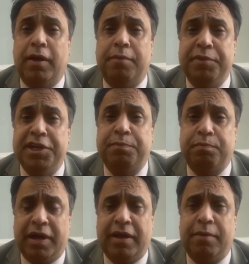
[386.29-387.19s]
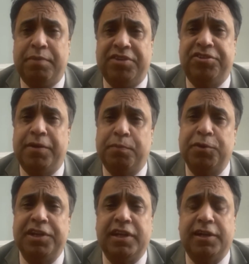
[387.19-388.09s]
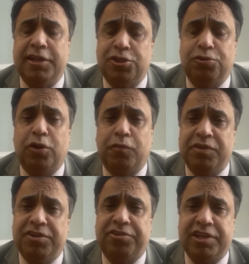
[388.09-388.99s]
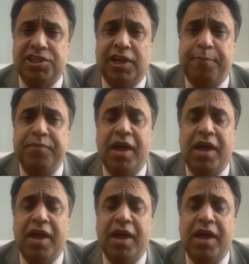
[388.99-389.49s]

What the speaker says: meet President Putin and he should not visit Russia.